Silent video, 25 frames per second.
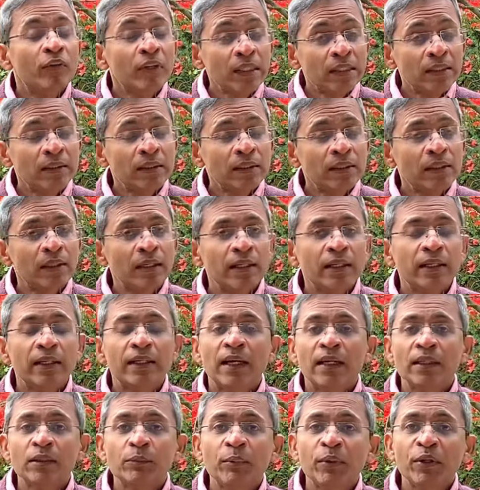recently, it
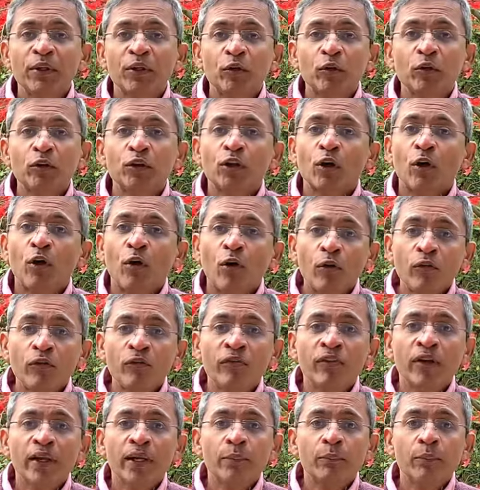has been used
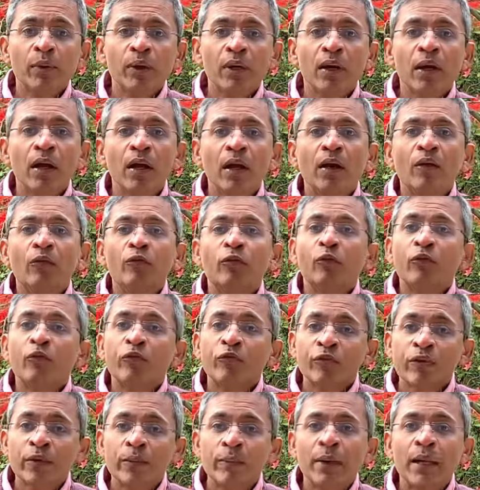off-label for
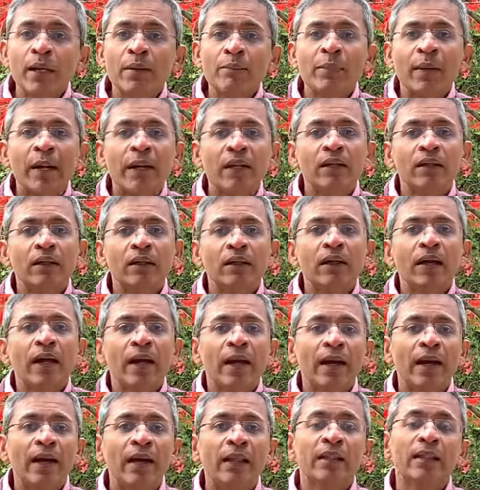female pattern
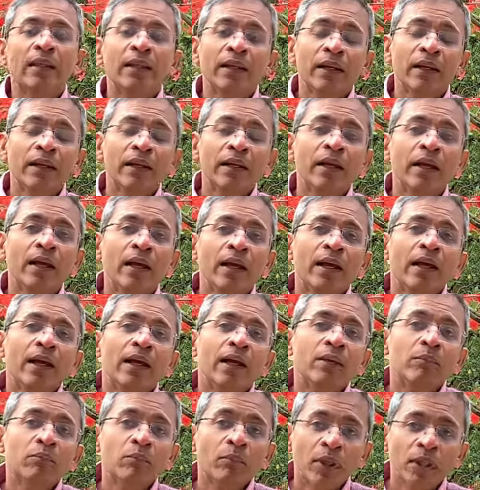hair thinning
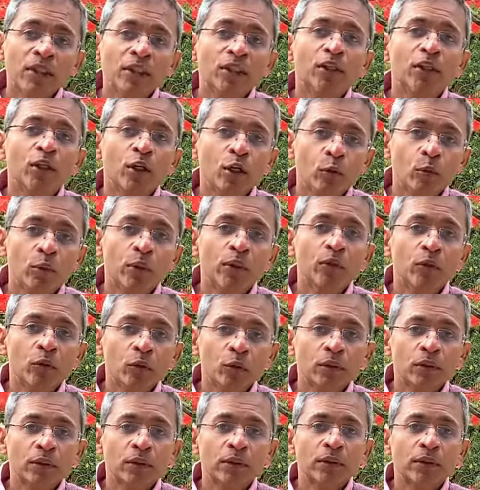in much lower
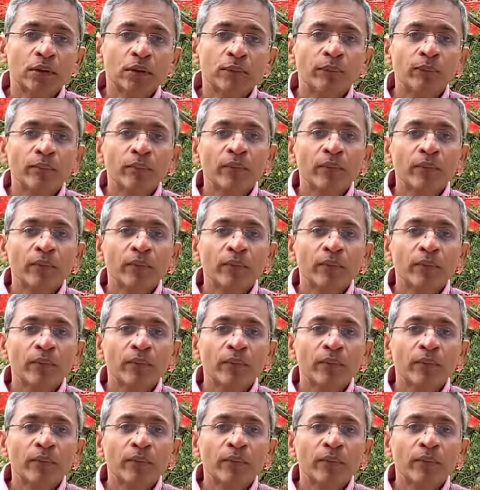doses.